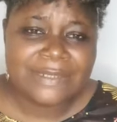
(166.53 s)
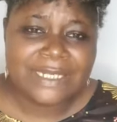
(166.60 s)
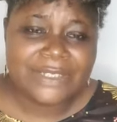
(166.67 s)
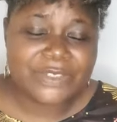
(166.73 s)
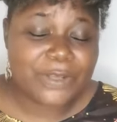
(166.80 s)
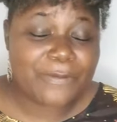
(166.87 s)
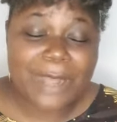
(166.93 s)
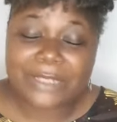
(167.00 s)

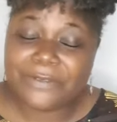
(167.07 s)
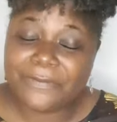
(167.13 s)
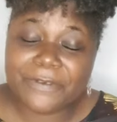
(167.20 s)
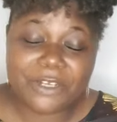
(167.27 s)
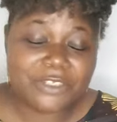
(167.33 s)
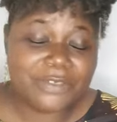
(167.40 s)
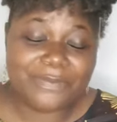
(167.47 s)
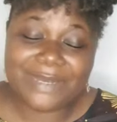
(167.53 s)
So when you've
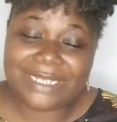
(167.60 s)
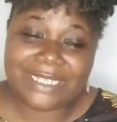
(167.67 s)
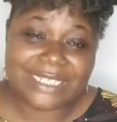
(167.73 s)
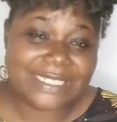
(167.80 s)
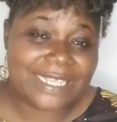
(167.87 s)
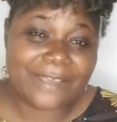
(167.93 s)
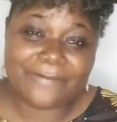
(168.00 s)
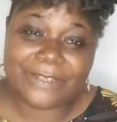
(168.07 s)
got to make
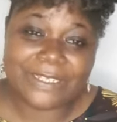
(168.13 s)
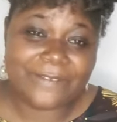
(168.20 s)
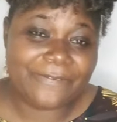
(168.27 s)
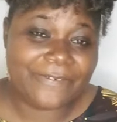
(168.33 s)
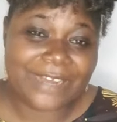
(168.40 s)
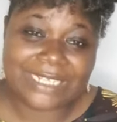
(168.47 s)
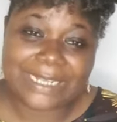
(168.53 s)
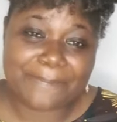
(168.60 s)
this Heavenly
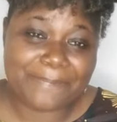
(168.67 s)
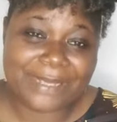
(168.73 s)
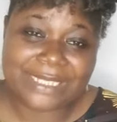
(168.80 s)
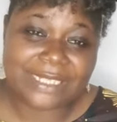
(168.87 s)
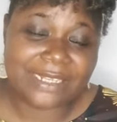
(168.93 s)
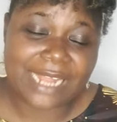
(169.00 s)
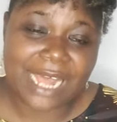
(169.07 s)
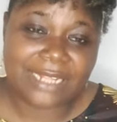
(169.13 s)
Father
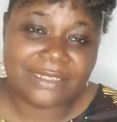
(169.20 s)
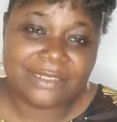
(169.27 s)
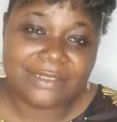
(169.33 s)
personal.